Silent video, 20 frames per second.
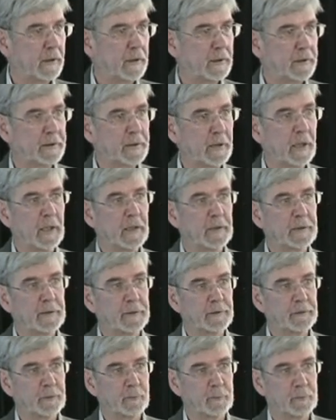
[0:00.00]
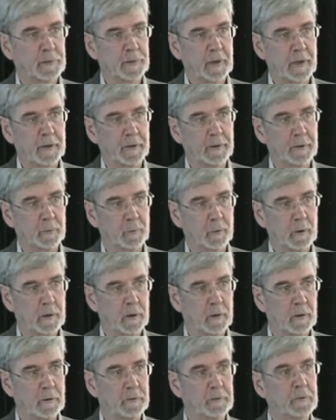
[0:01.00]
scientists from around the
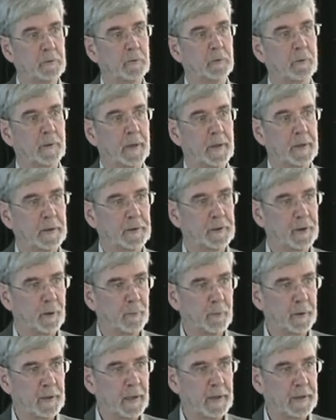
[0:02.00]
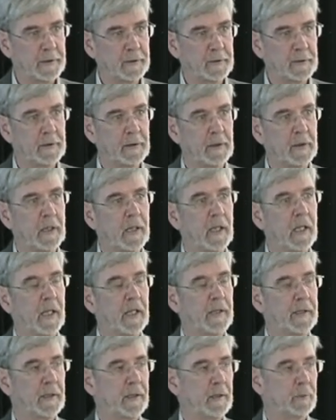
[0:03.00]
world, or they are nominated
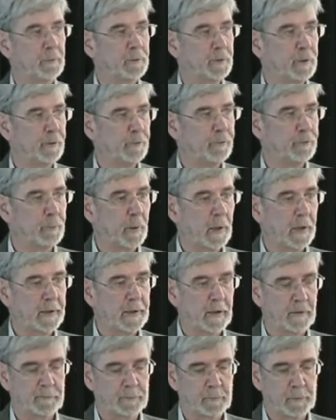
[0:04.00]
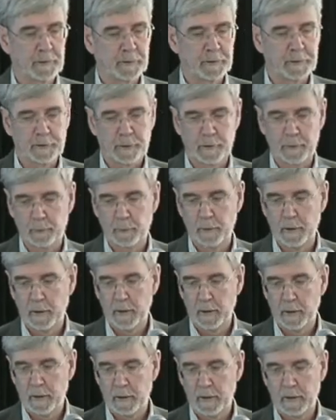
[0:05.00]
and then approved by governments. So
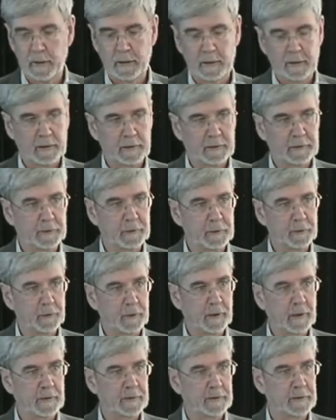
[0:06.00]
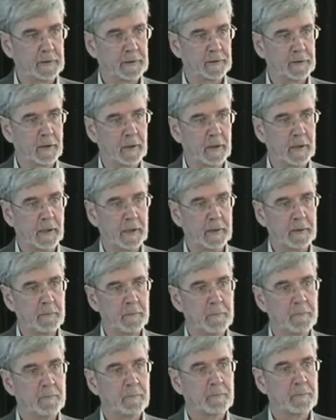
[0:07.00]
in
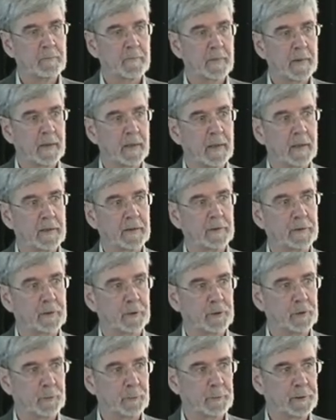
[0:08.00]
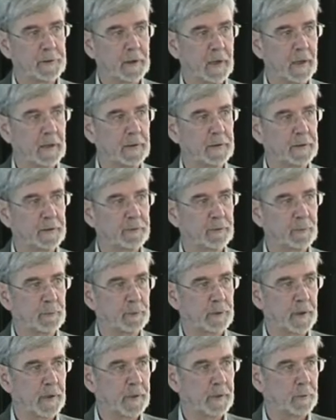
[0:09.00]
2009, there's a group of scientists from
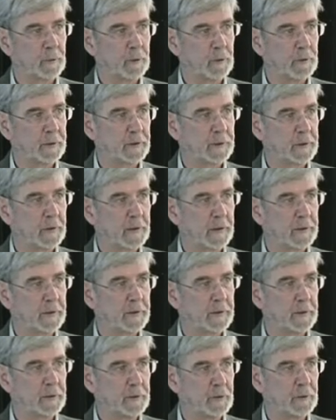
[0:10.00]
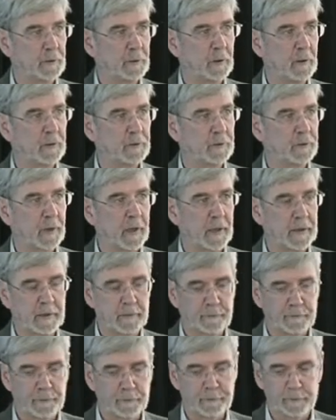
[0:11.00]
around the world selected to write
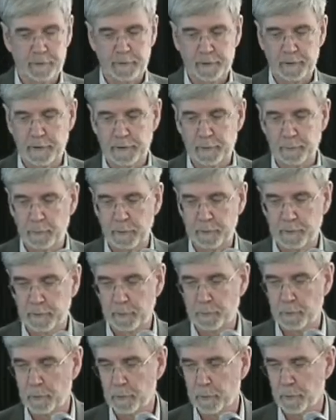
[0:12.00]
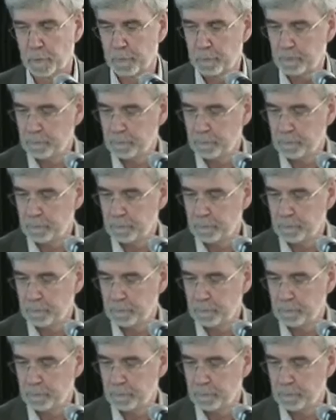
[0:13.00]
the 5th assessment report.